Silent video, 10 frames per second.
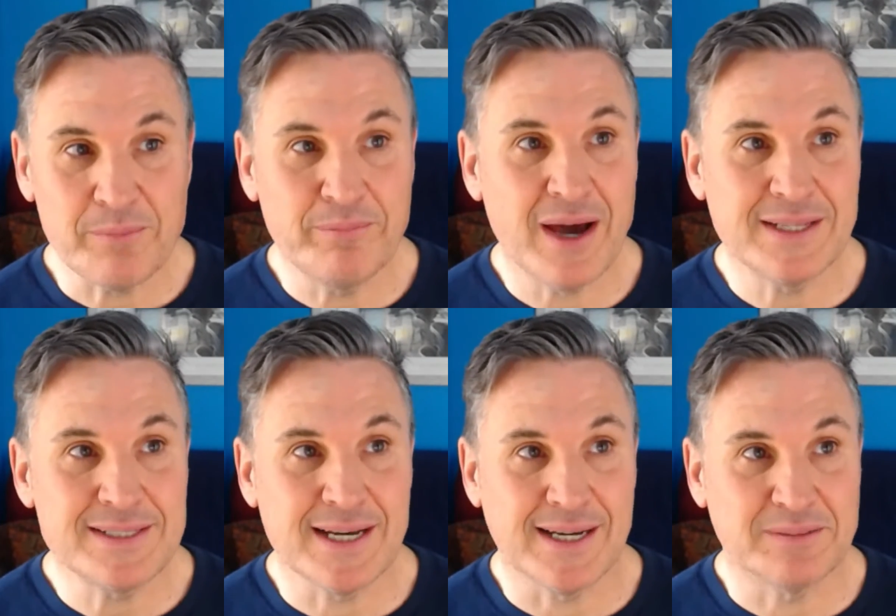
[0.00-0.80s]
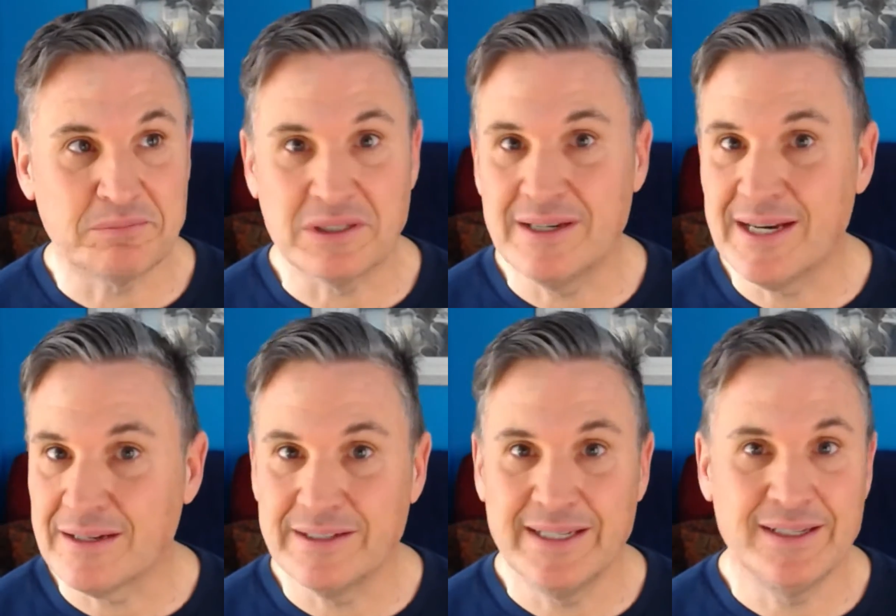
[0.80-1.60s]
but
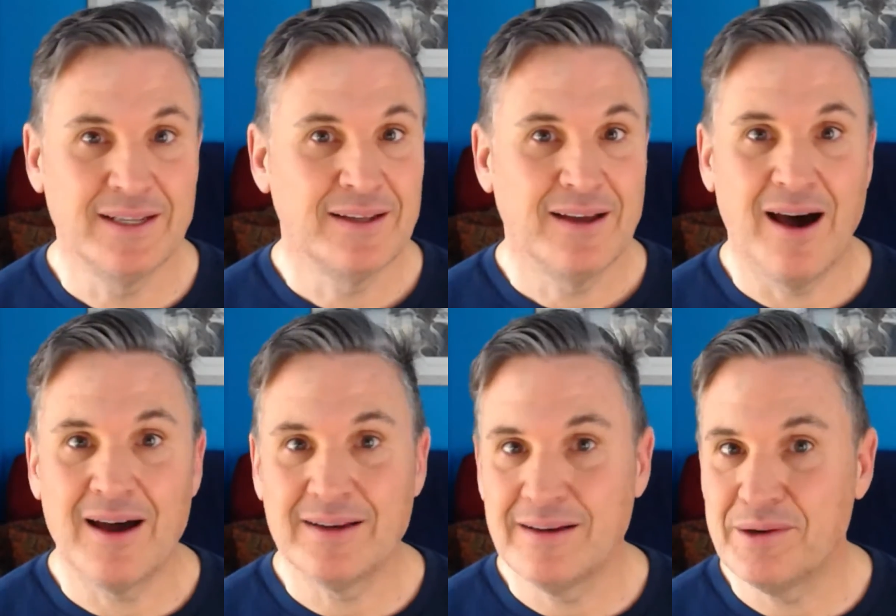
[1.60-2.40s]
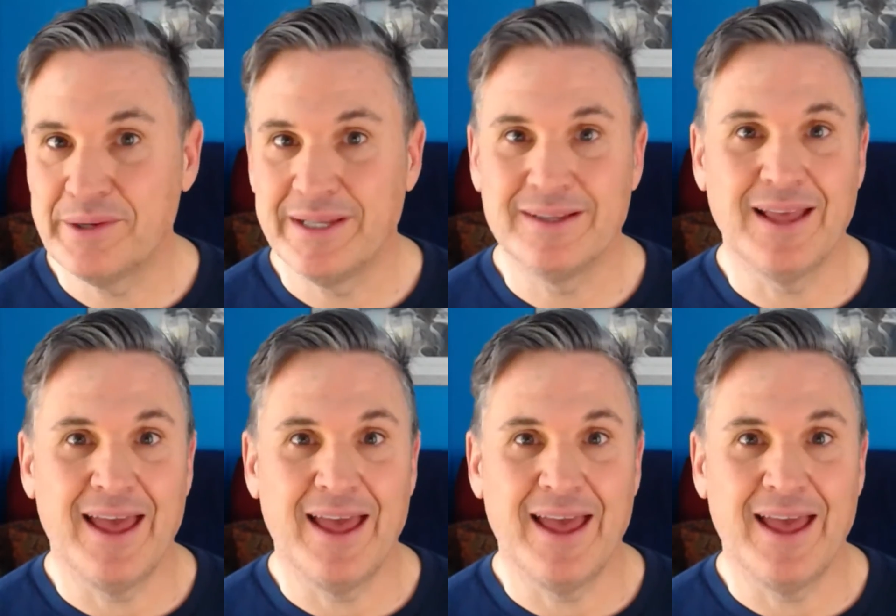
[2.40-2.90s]
politically ongoing,